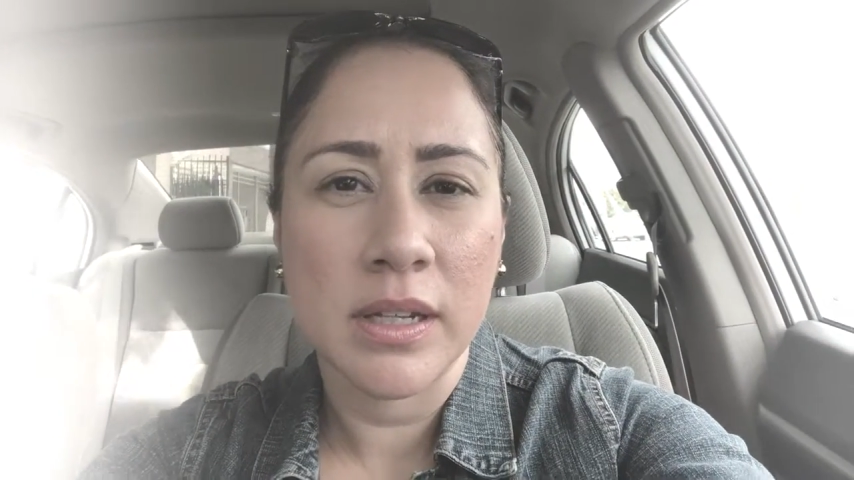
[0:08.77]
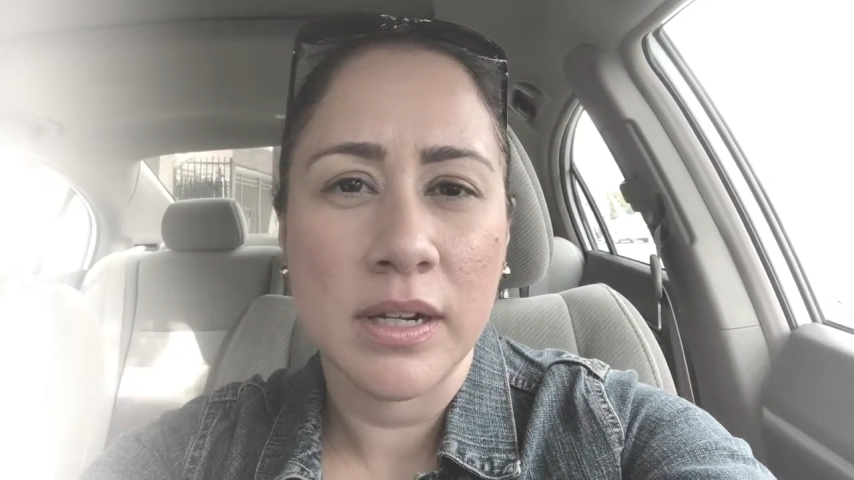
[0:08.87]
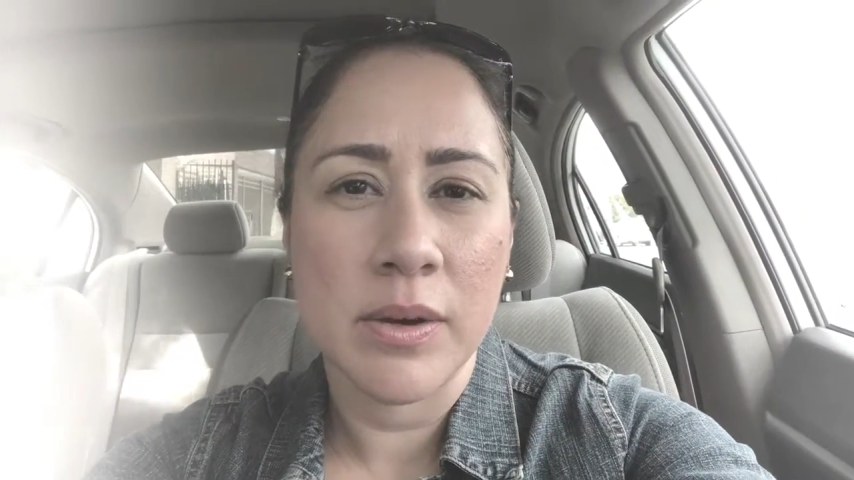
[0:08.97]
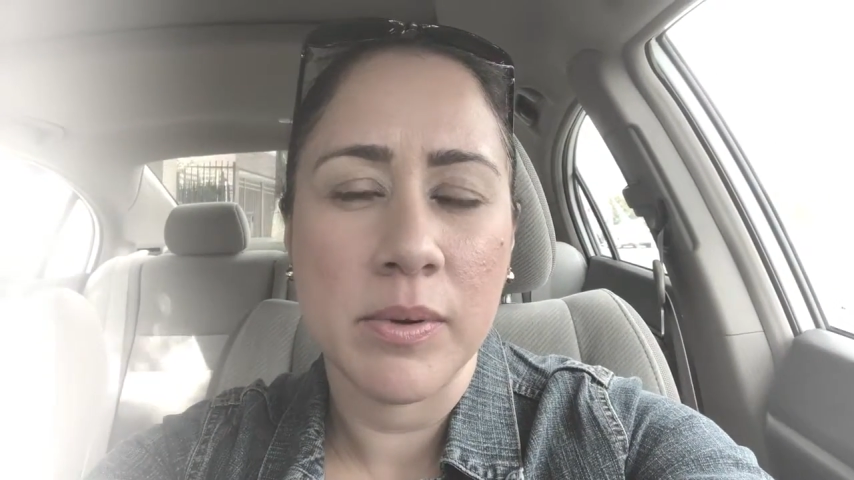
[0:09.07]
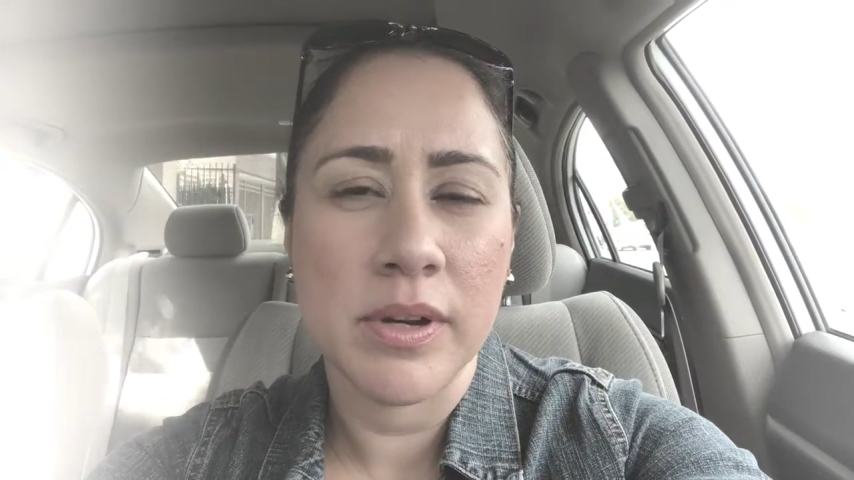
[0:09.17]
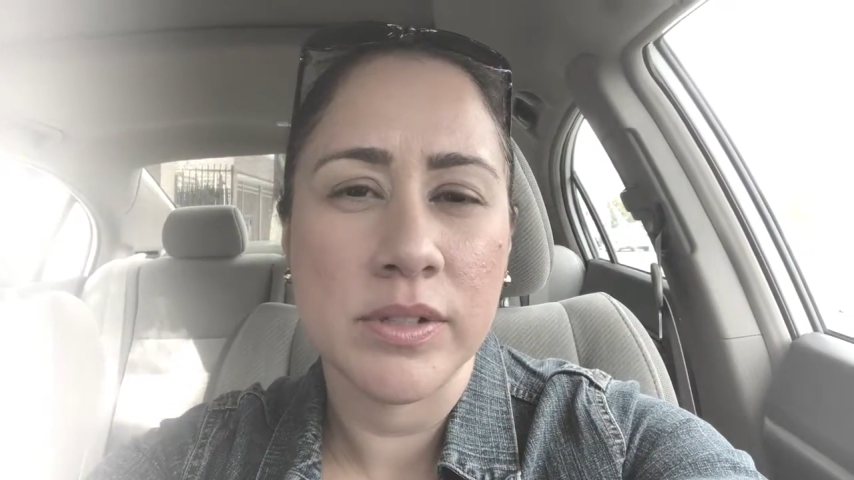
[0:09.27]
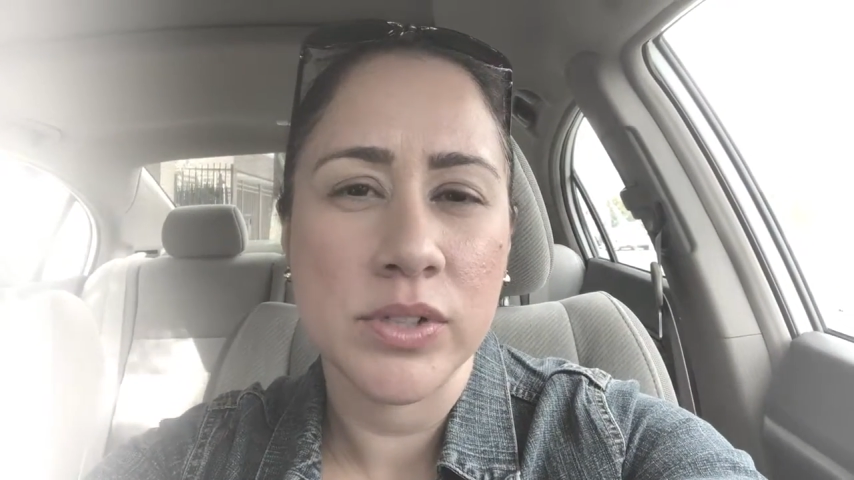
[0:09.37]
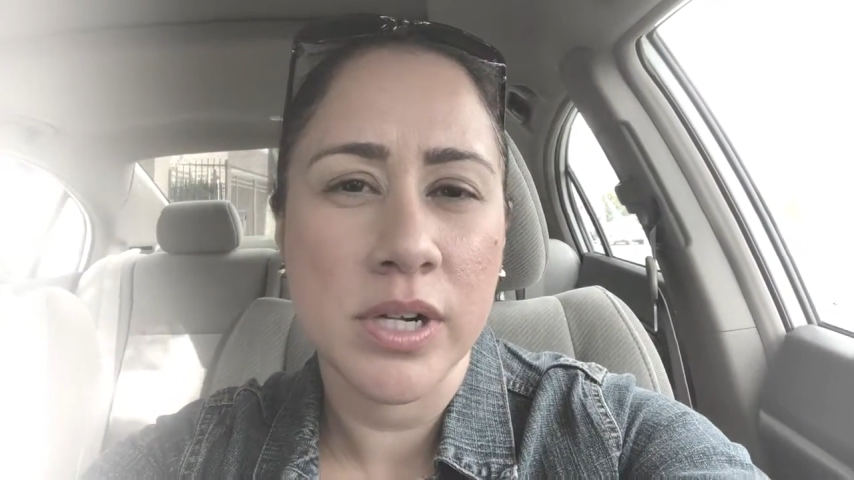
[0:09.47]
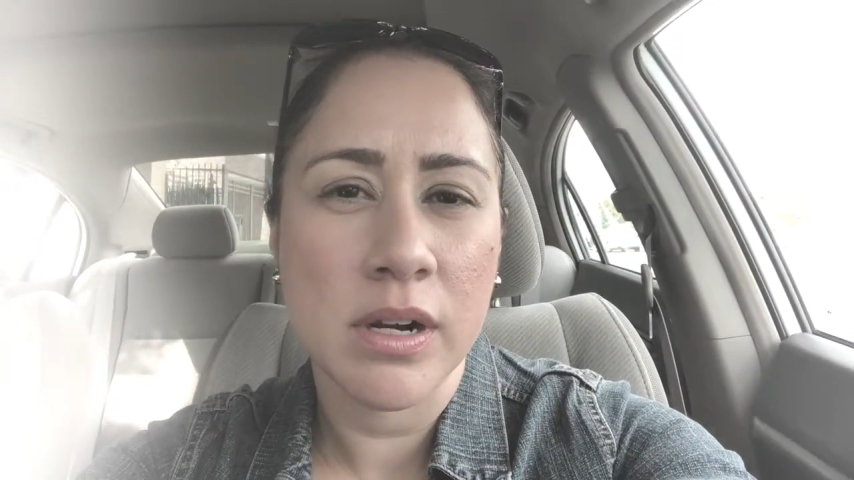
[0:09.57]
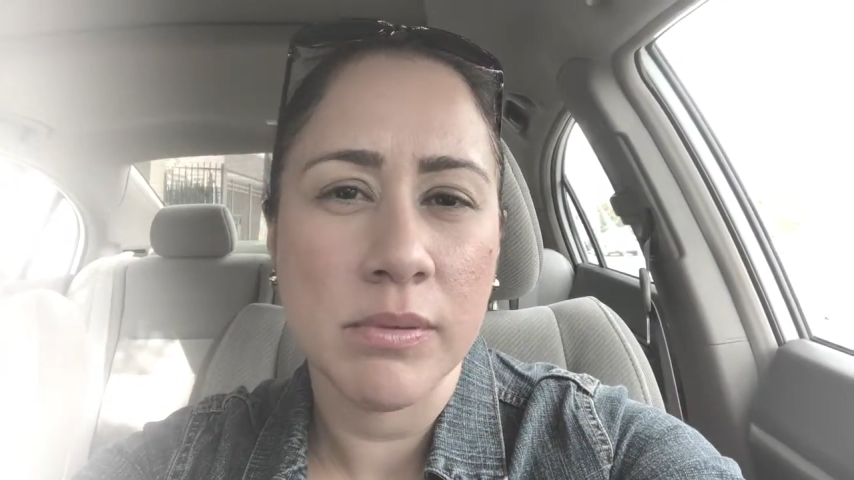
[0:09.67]
and I want to
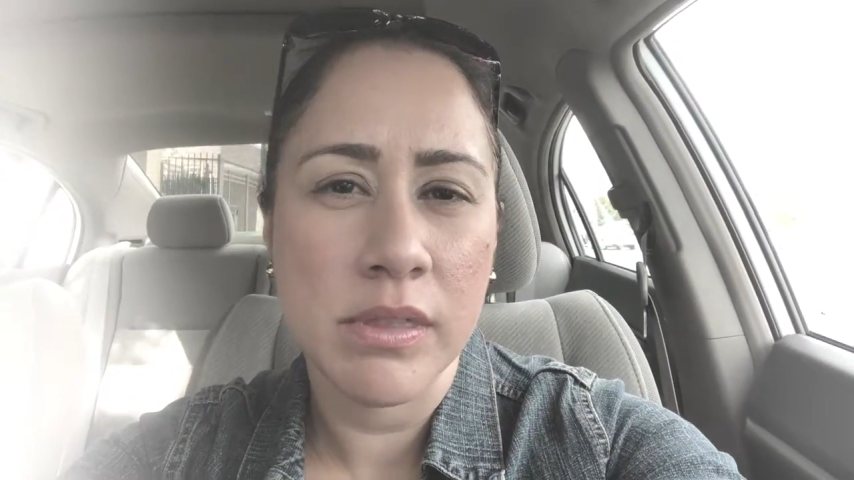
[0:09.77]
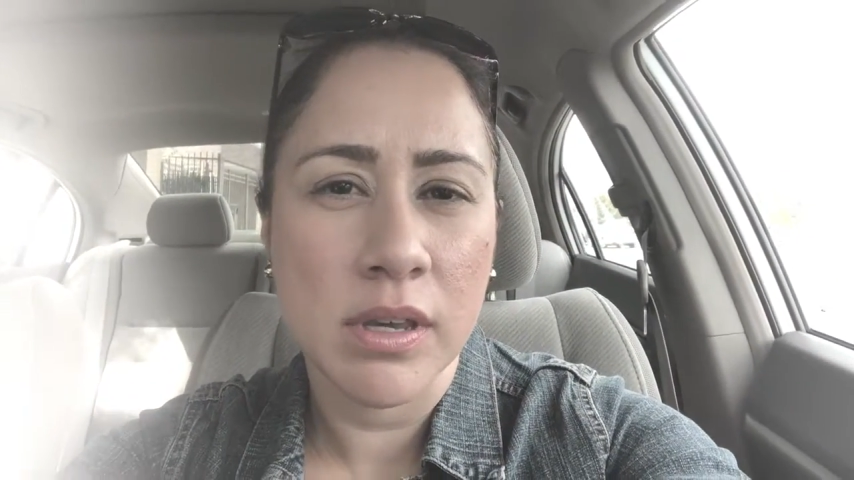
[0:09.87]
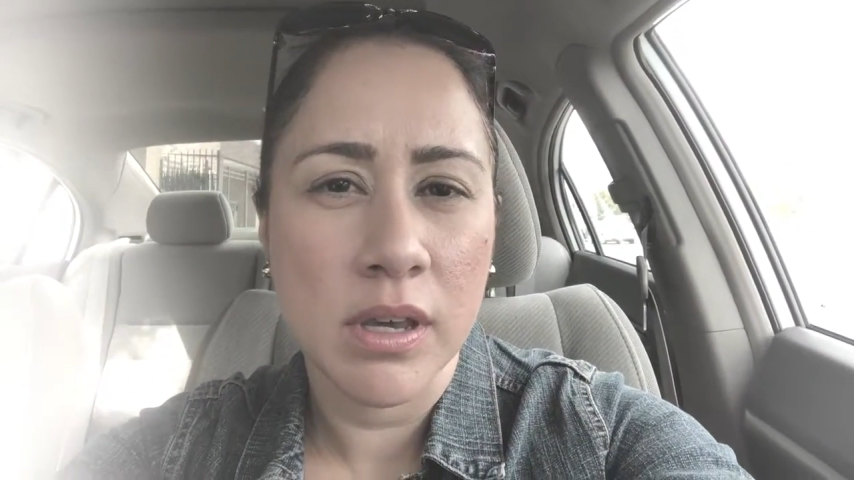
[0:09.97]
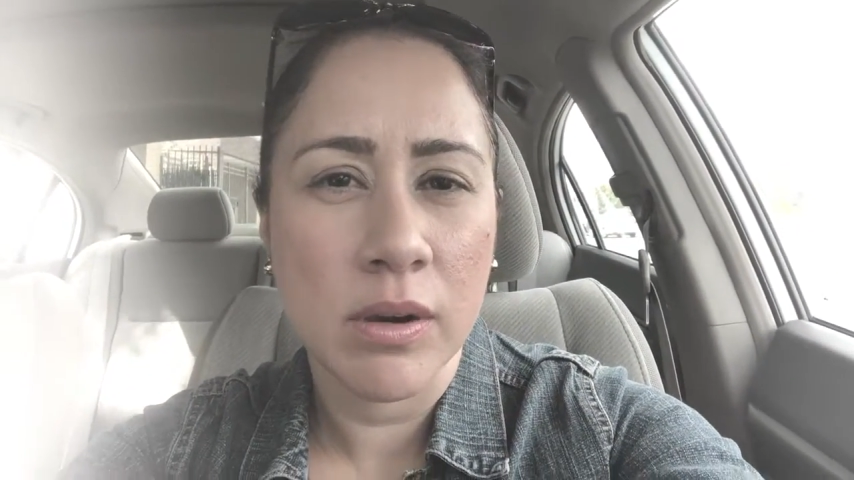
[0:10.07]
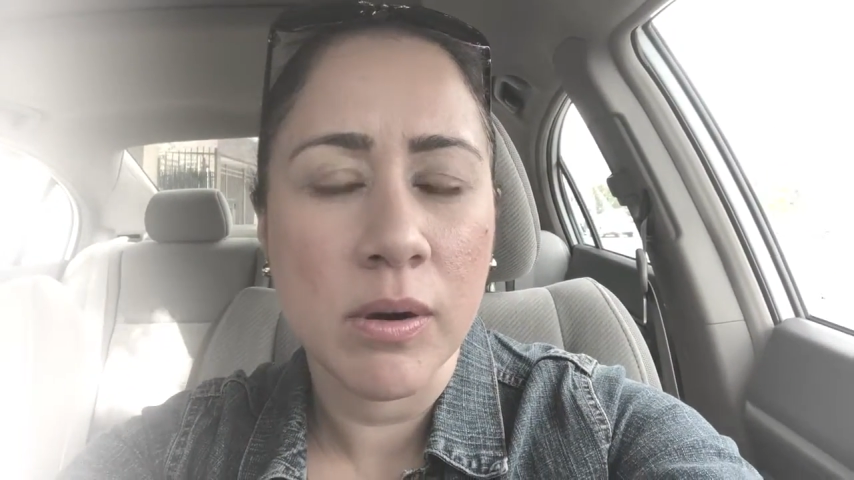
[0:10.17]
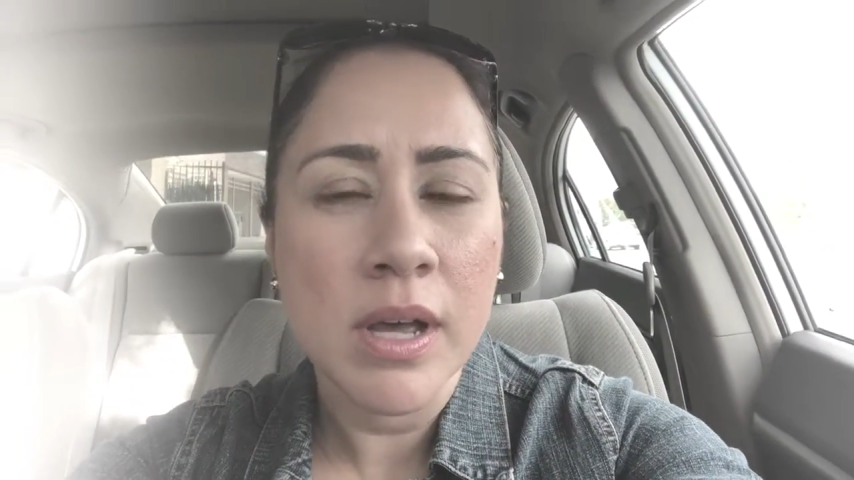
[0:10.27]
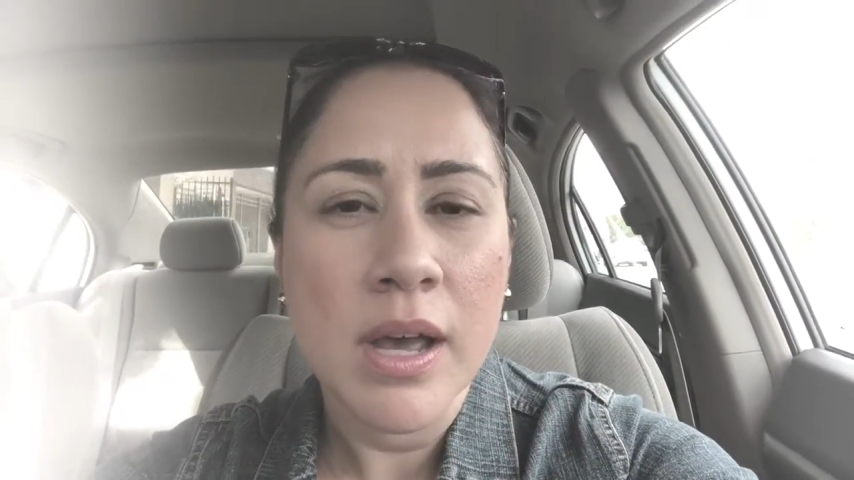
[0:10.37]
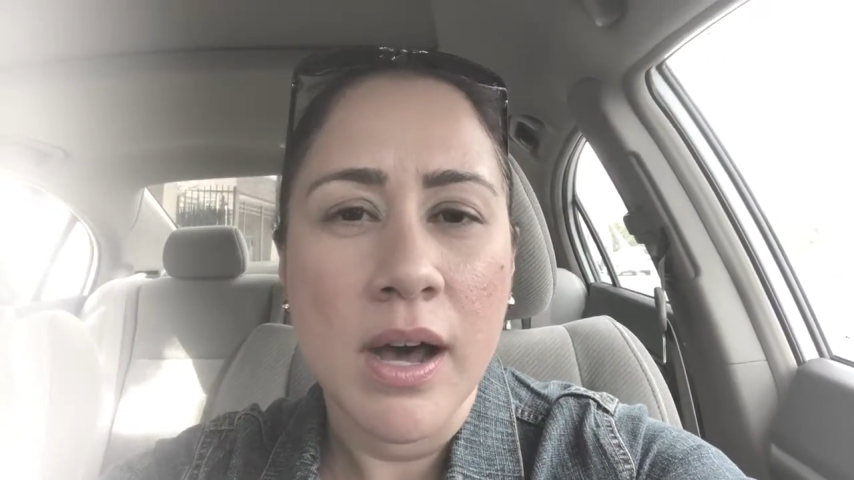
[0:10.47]
share with you